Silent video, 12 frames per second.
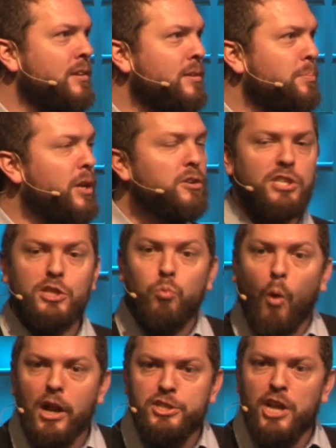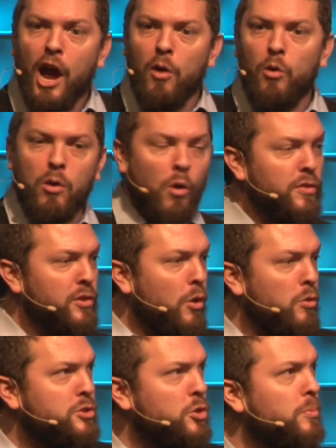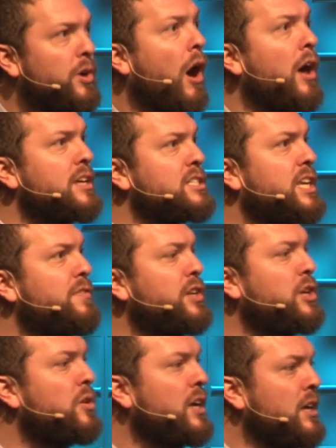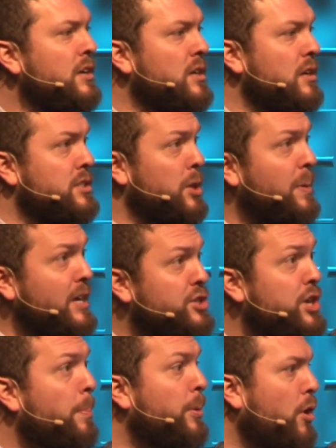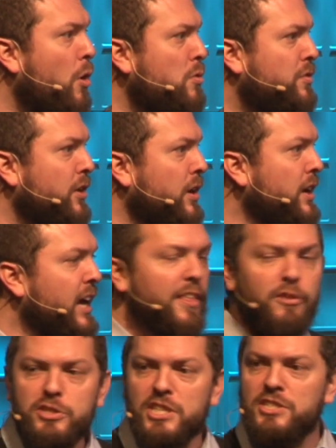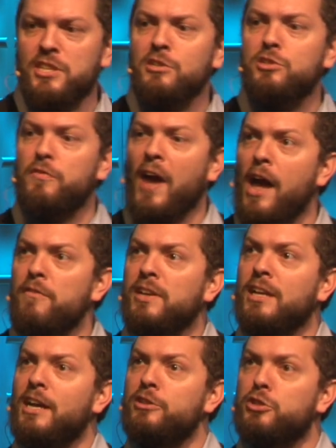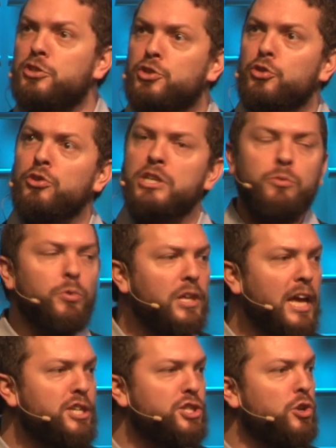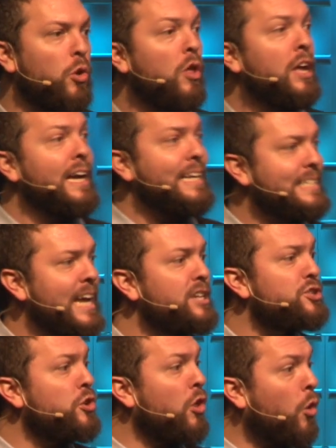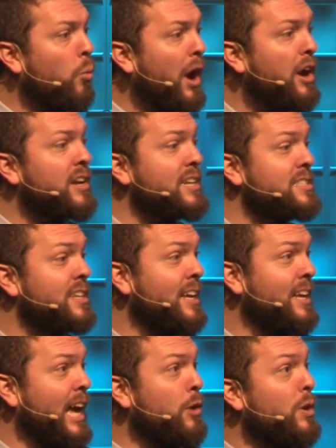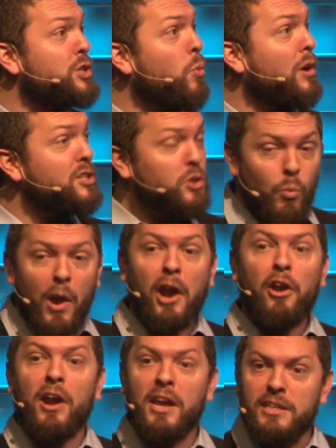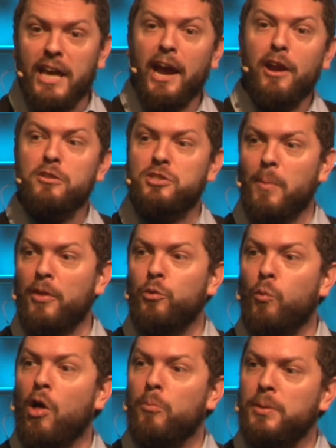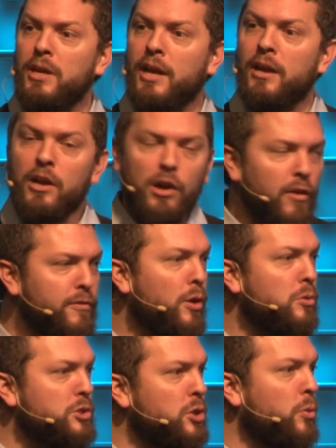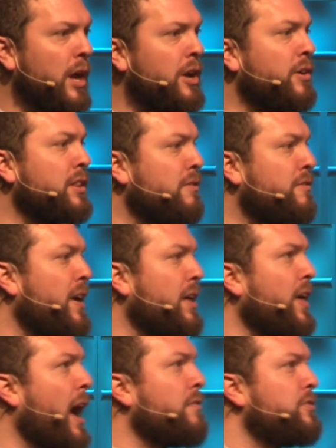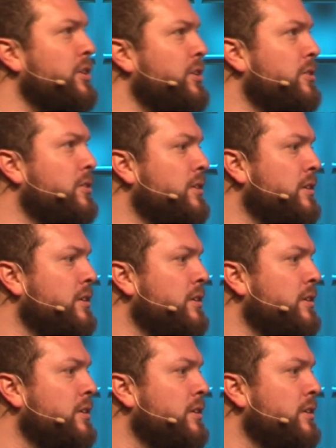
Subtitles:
Peter says, watch out over those whom God has given you to be a shepherd over. And there's this sense of having a discerning, relational, intentional awareness in which one is aware and cares about the well-being of those who are entering the faith after you.